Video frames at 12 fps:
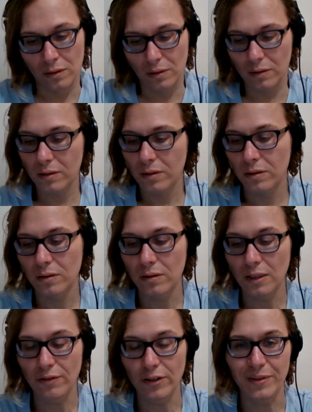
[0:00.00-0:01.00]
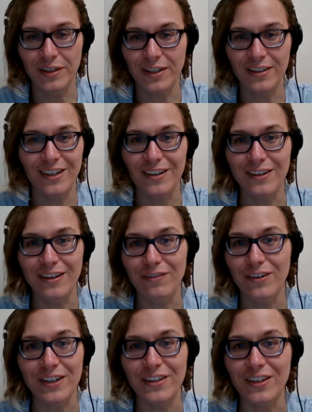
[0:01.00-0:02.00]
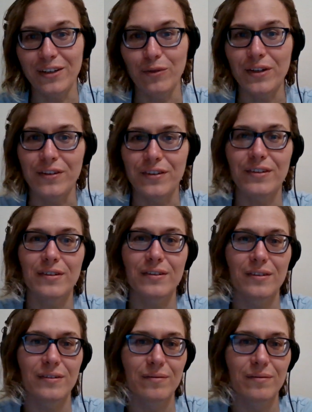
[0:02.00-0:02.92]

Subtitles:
I've already been kicked out of that fucking league once.